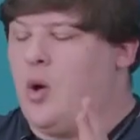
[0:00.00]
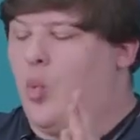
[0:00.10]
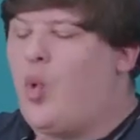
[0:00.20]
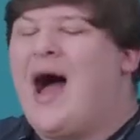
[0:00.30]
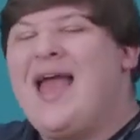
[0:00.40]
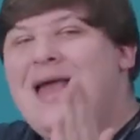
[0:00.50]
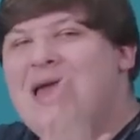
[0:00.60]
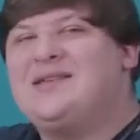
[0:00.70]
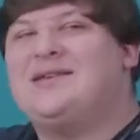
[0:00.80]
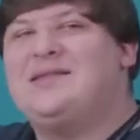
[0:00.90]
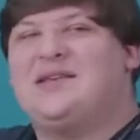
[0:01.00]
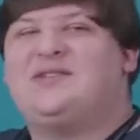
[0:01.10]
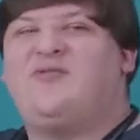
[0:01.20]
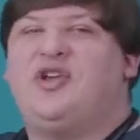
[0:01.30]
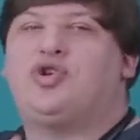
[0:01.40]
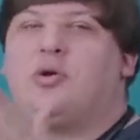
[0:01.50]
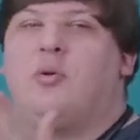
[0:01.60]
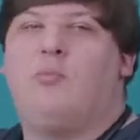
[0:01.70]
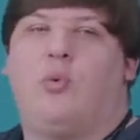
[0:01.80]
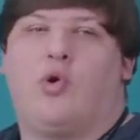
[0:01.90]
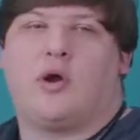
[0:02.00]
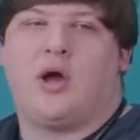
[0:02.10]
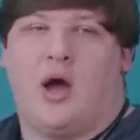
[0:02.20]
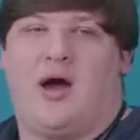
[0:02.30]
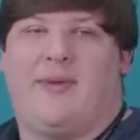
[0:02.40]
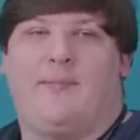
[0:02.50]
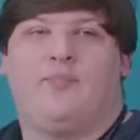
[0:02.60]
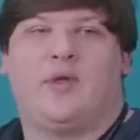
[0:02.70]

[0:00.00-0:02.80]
why isn't this feature more common?